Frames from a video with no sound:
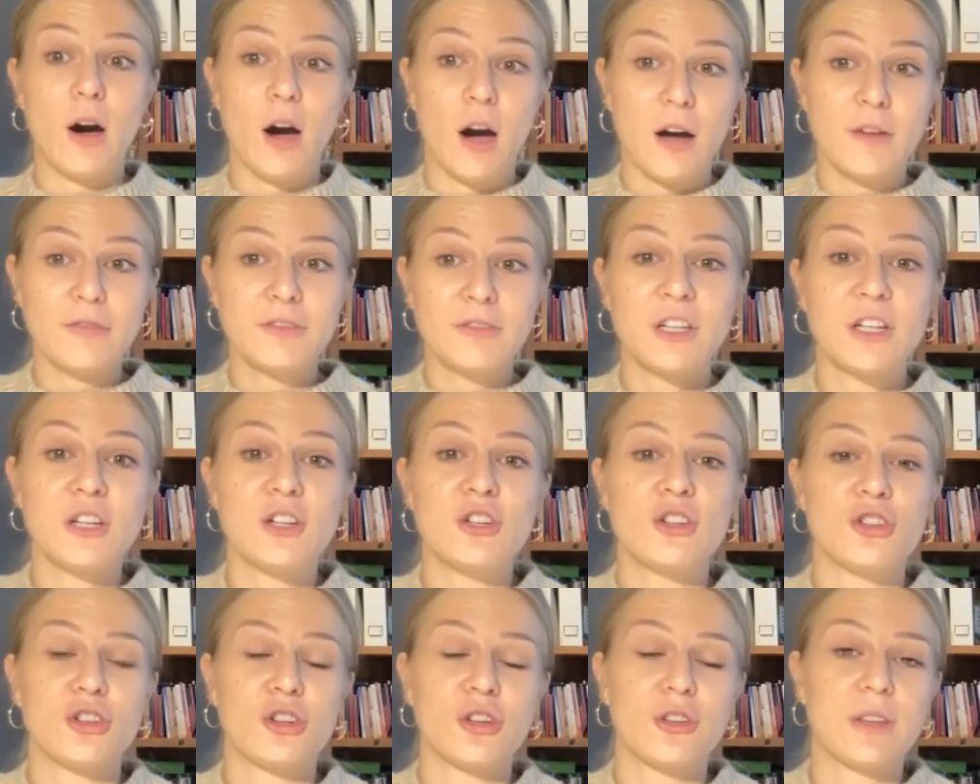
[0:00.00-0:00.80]
off to
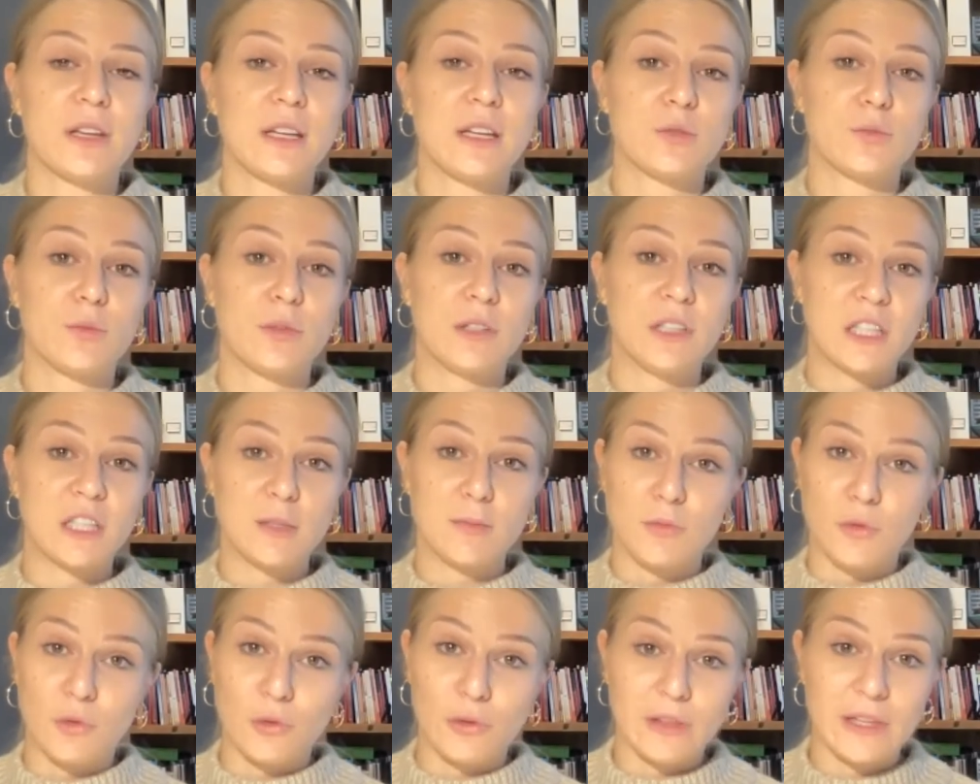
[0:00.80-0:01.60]
ensure things run
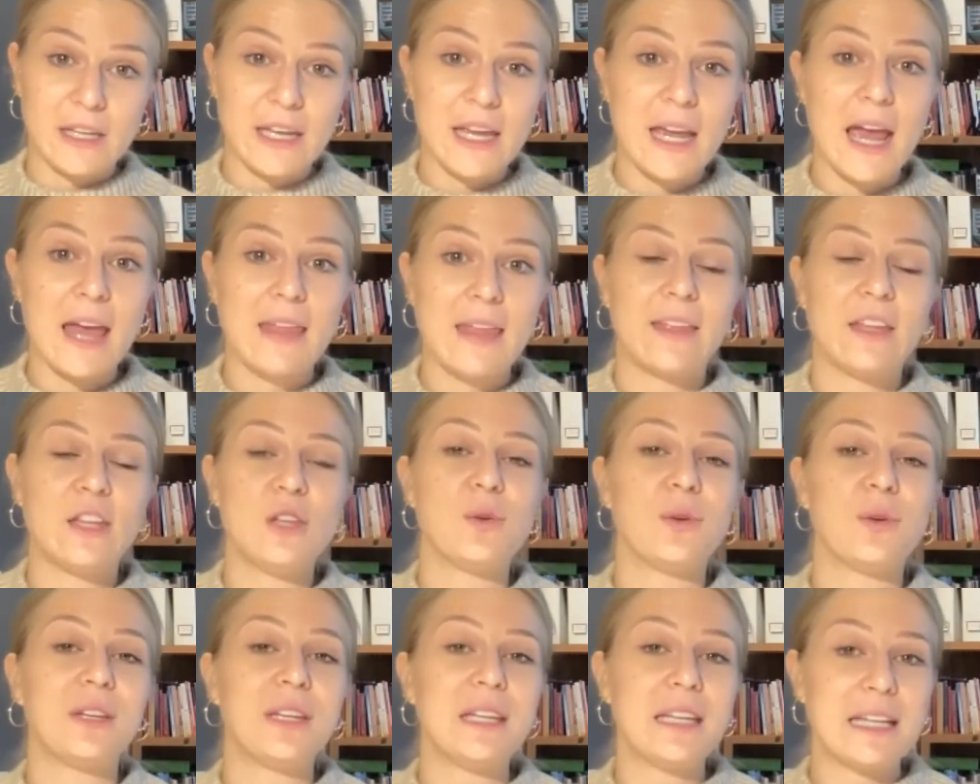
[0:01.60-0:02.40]
smoothly and that
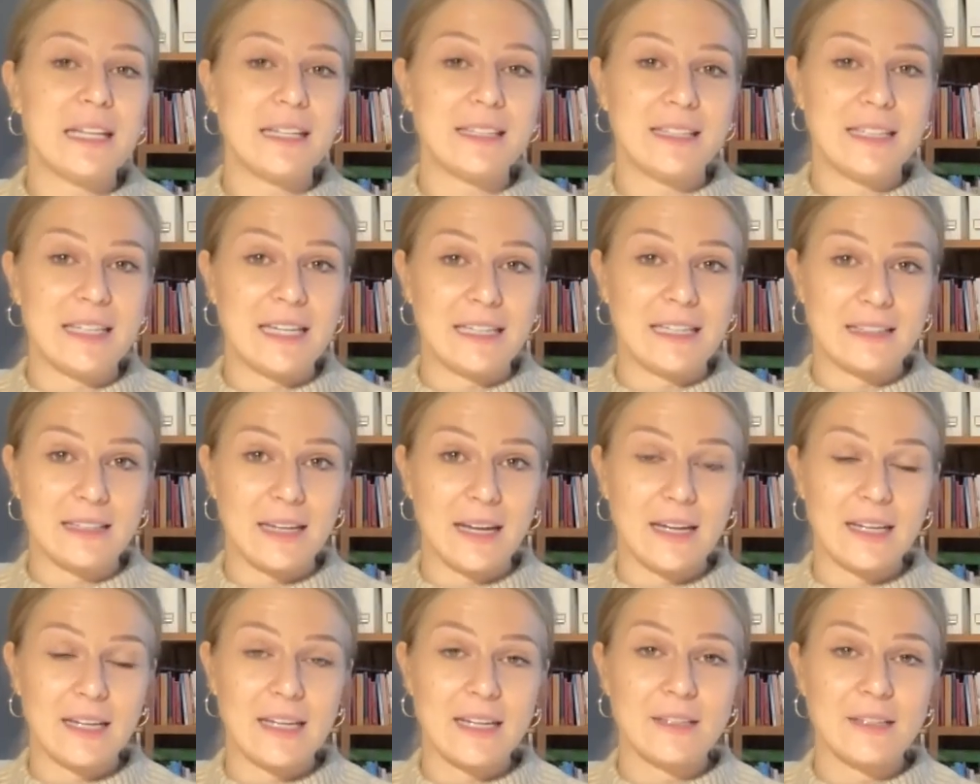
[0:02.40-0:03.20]
you can ease the
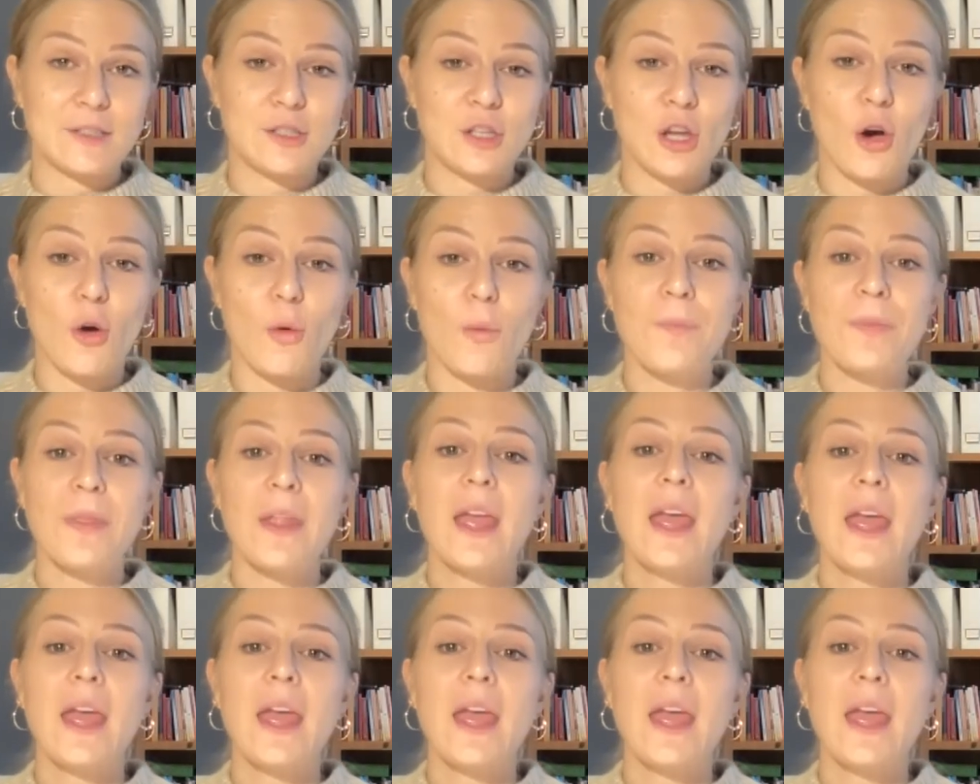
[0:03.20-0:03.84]
anxiety? So